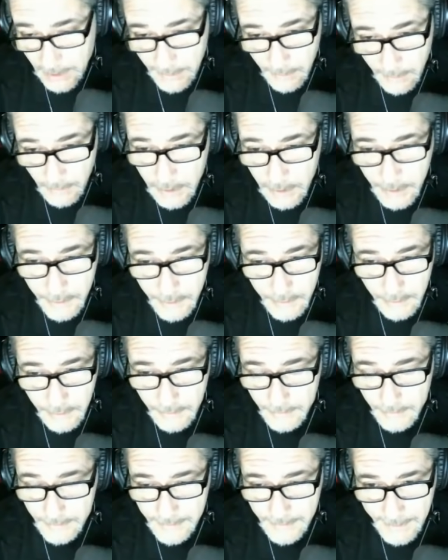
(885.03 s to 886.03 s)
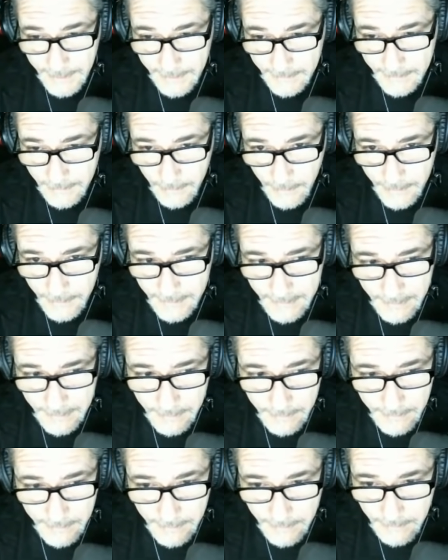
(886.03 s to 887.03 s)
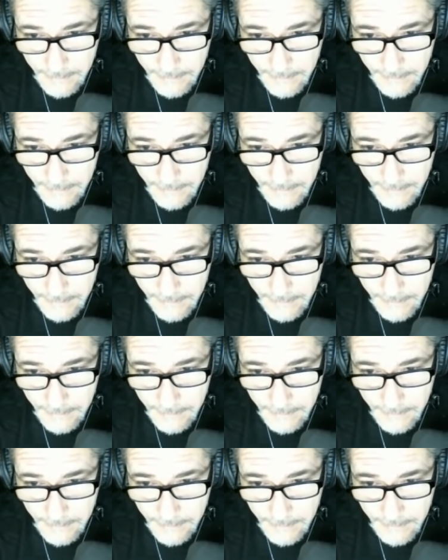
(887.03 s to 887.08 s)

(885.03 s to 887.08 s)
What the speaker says: you all should know who C.S. Lewis is.